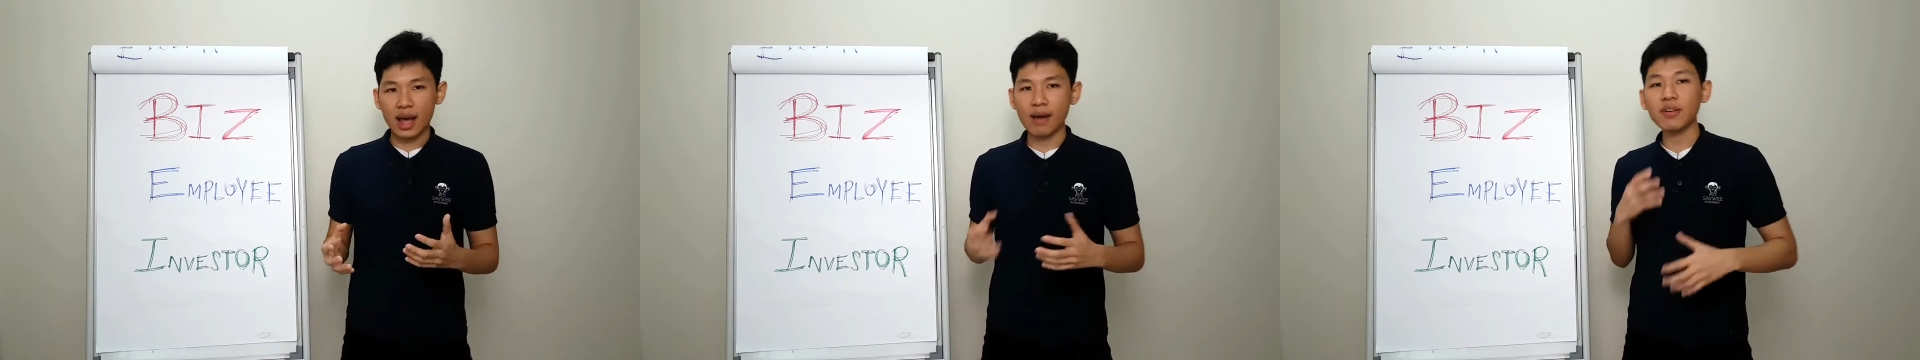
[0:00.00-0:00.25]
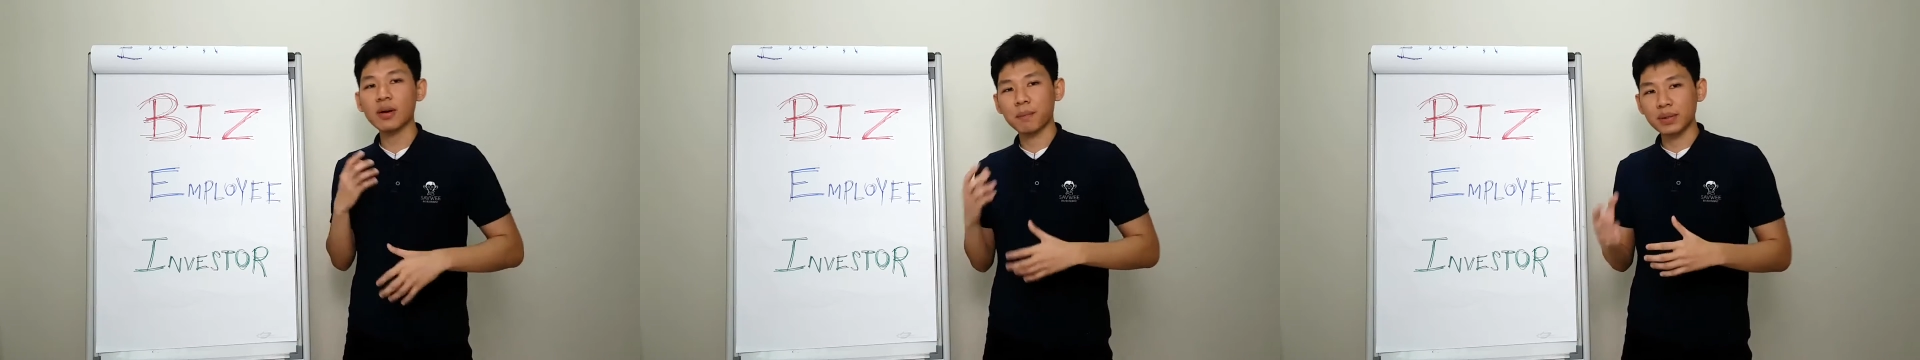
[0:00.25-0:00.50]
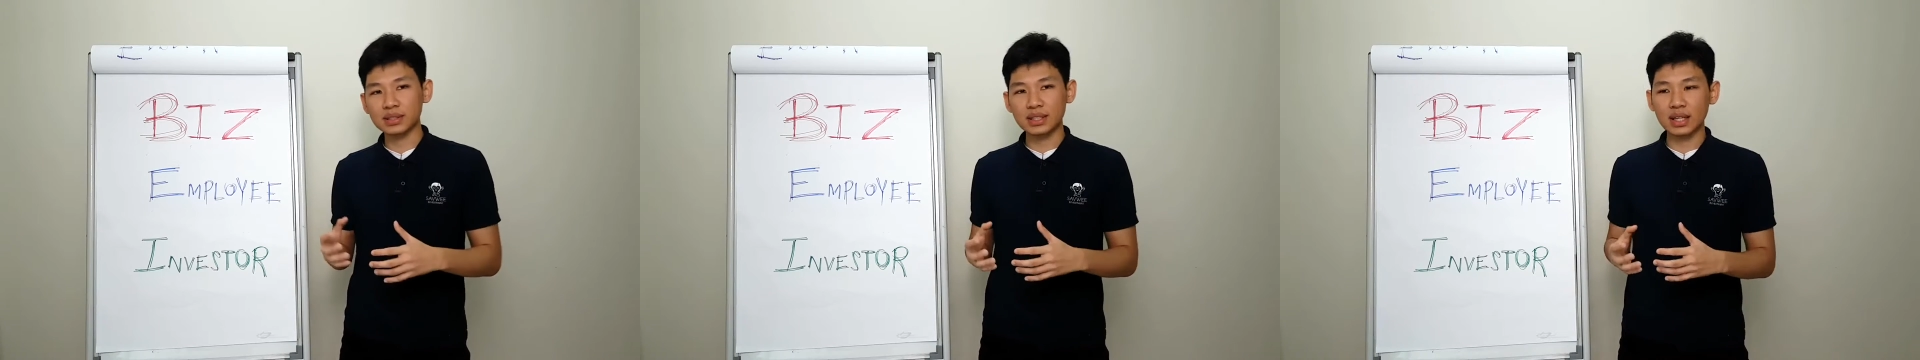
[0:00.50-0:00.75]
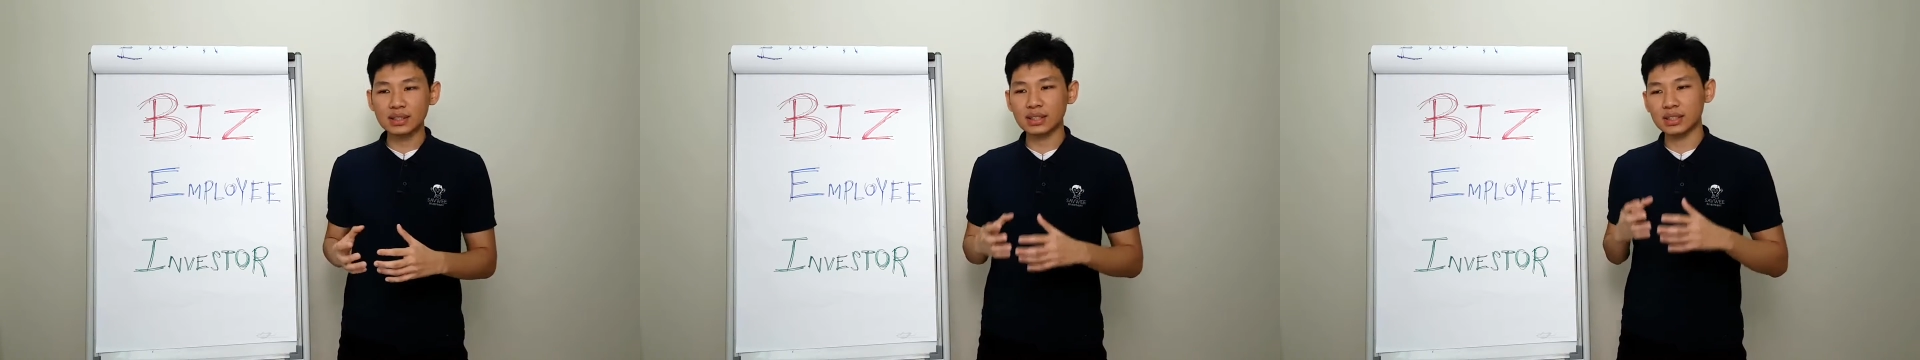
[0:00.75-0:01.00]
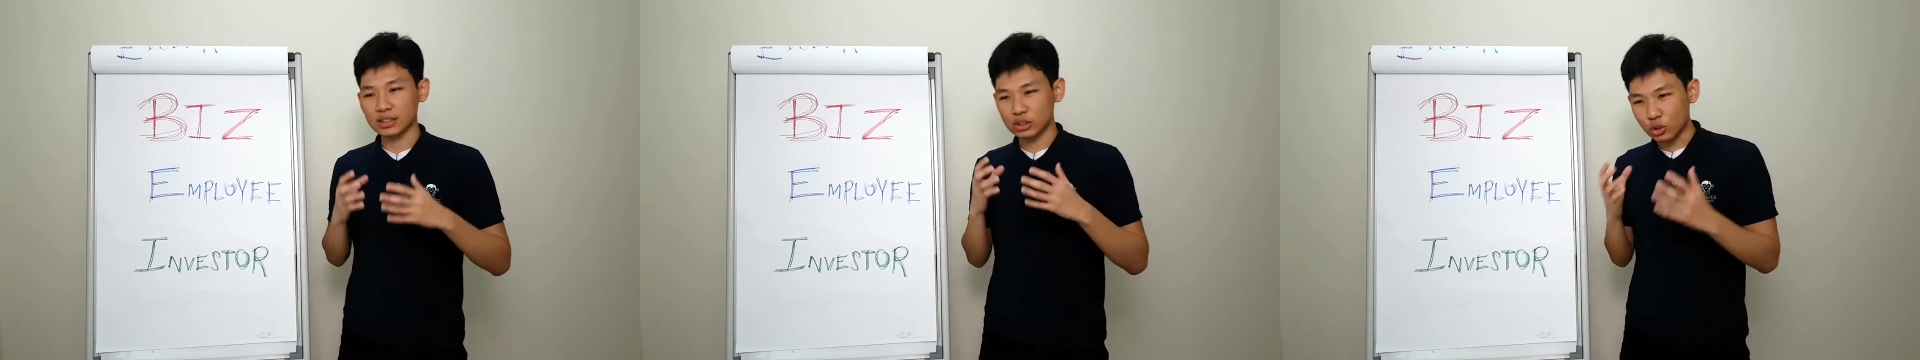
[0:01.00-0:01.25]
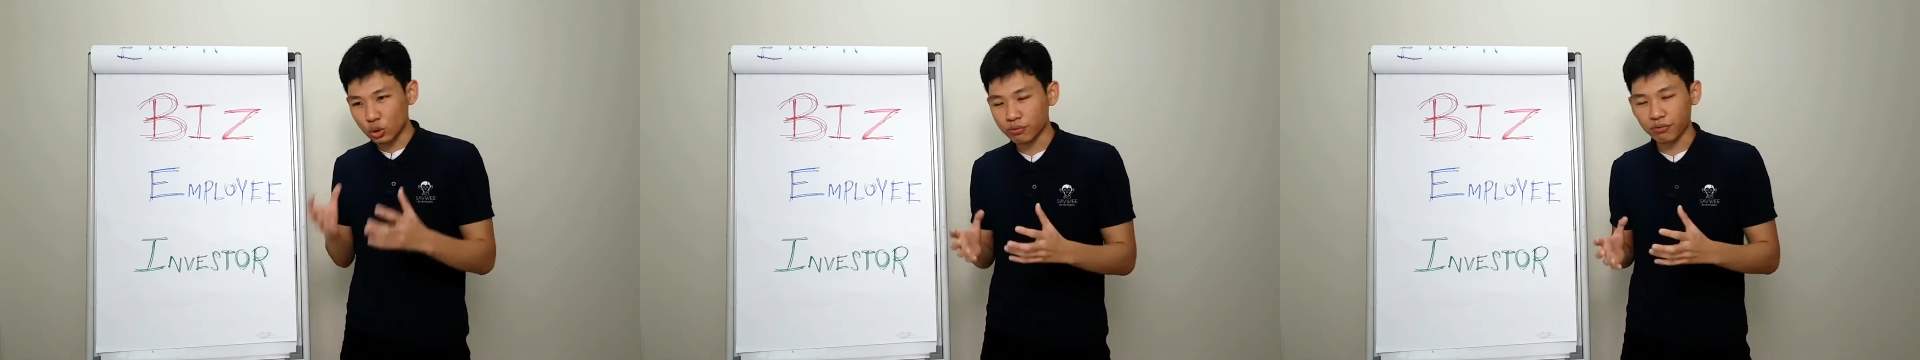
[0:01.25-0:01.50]
having a business is
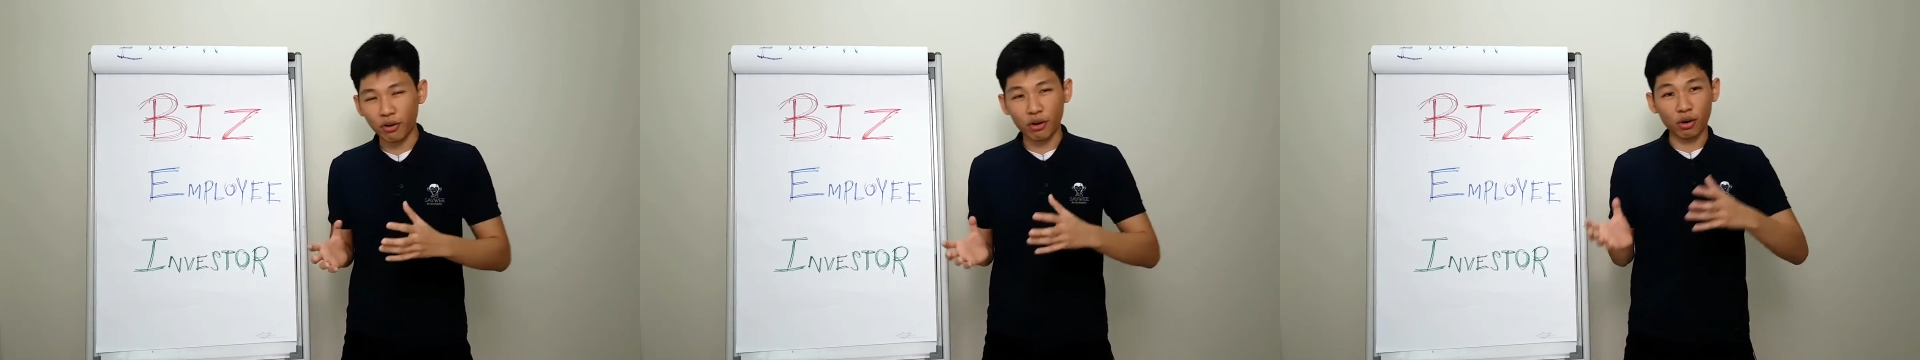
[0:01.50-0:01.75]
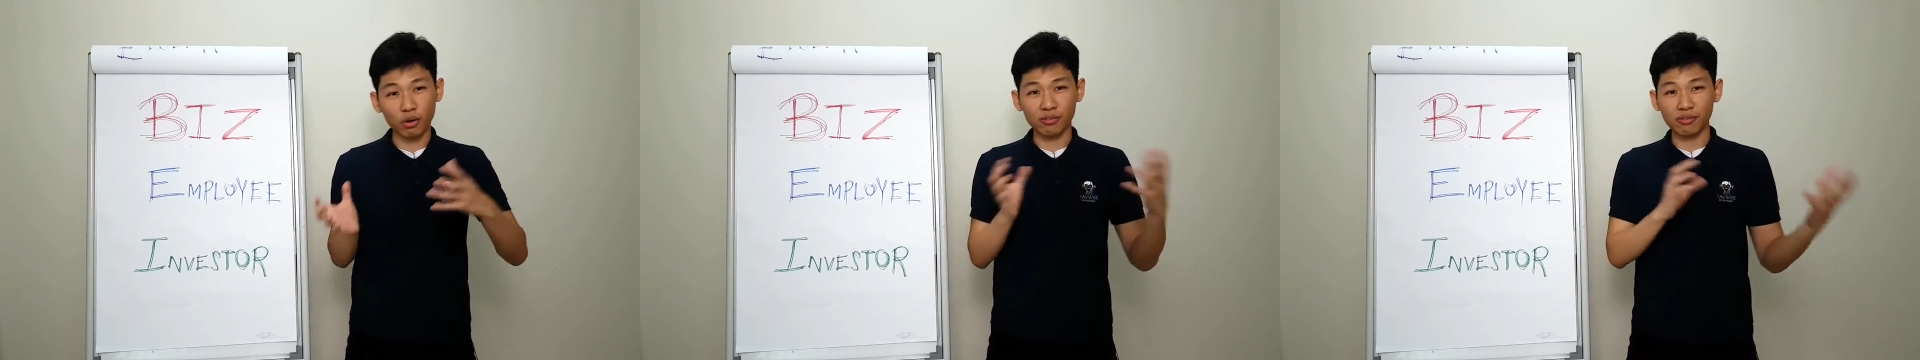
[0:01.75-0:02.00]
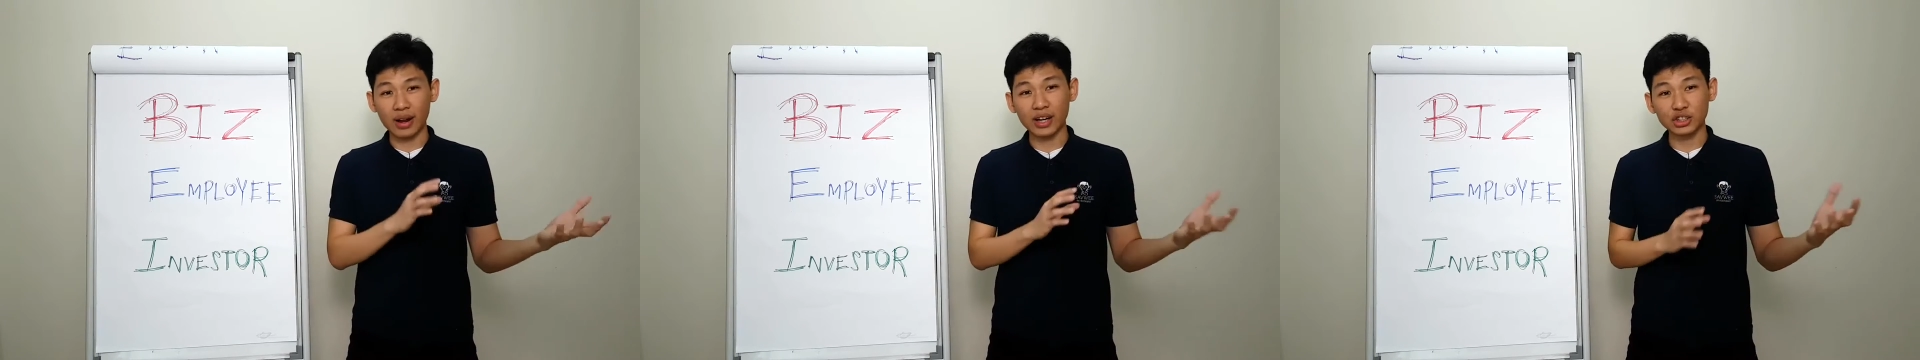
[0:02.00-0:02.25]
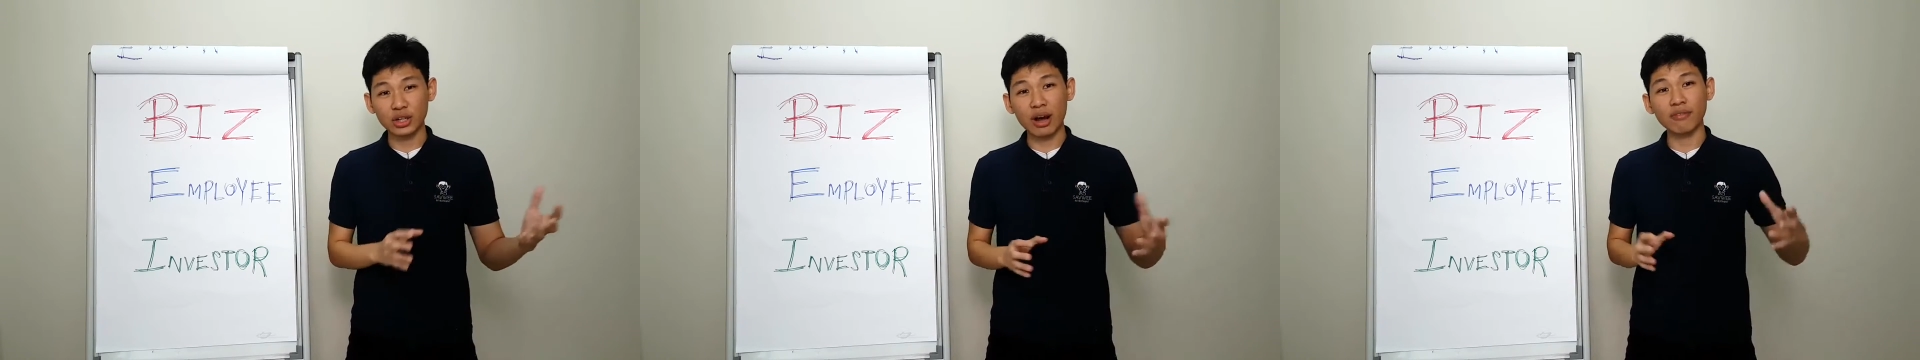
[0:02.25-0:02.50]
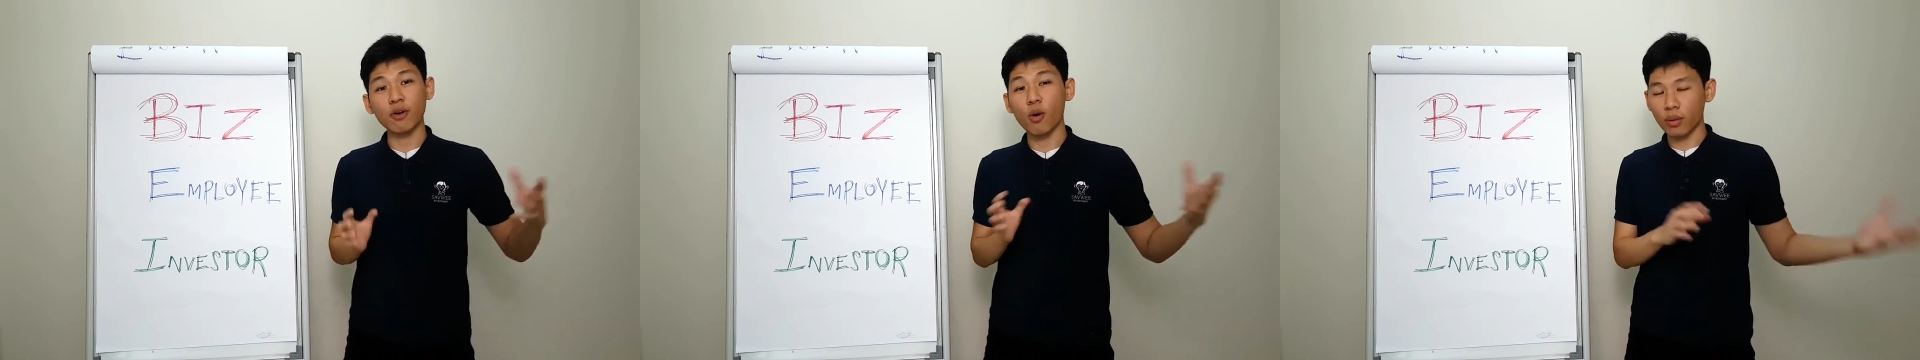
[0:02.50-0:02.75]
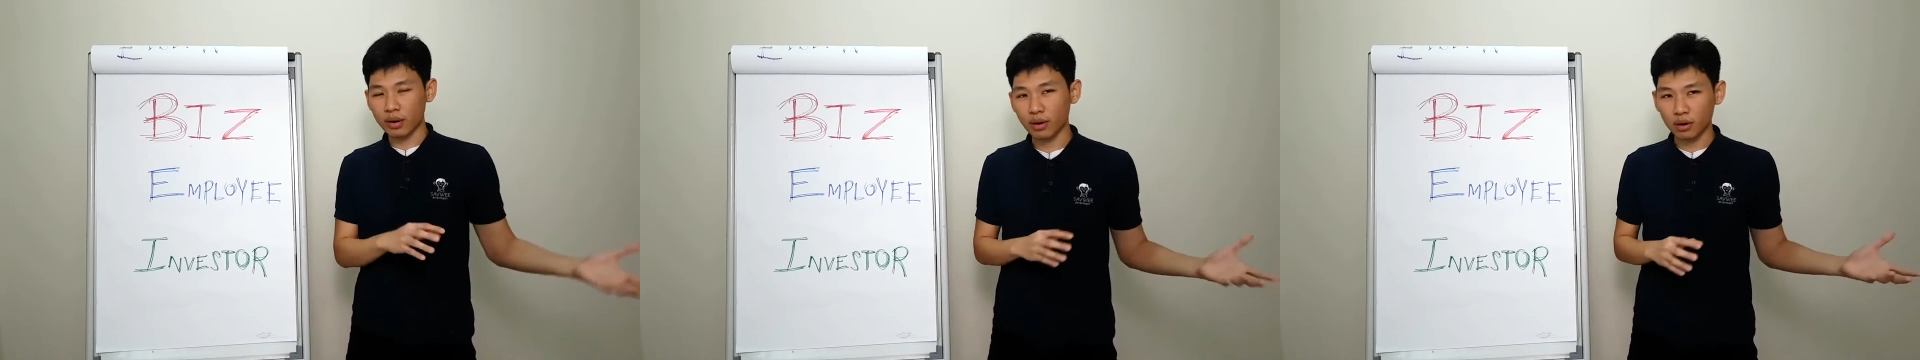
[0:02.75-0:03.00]
good for your financial health
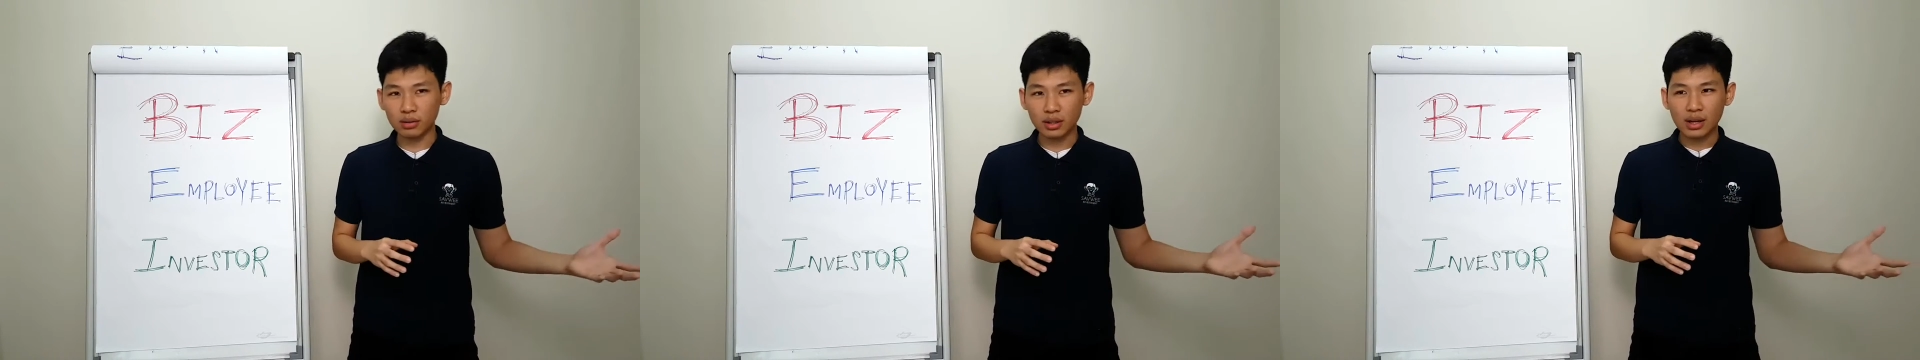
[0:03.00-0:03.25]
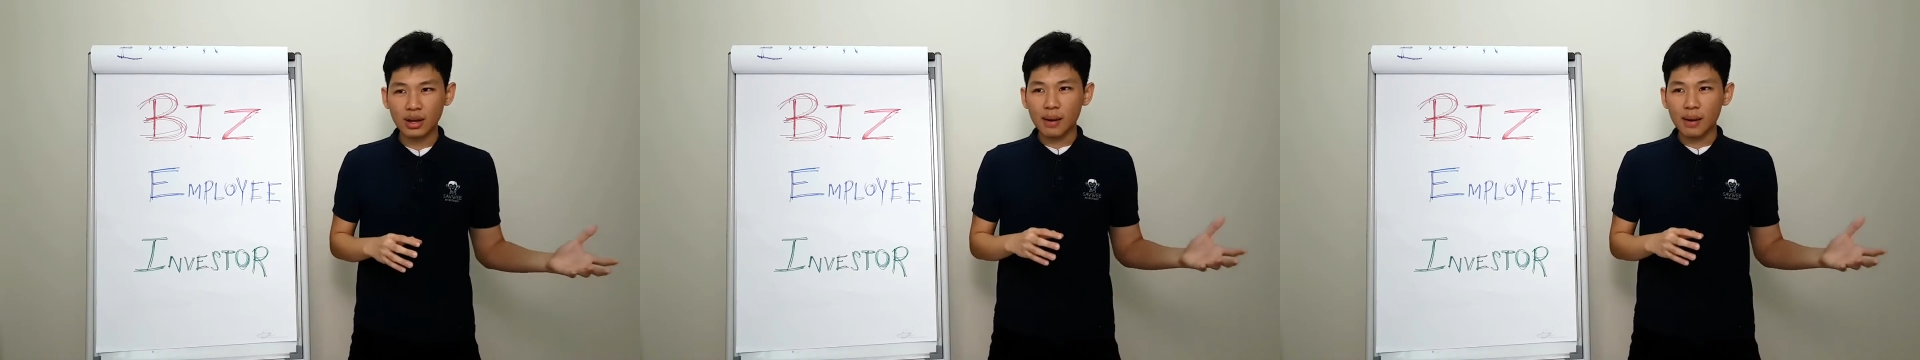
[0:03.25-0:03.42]
overall,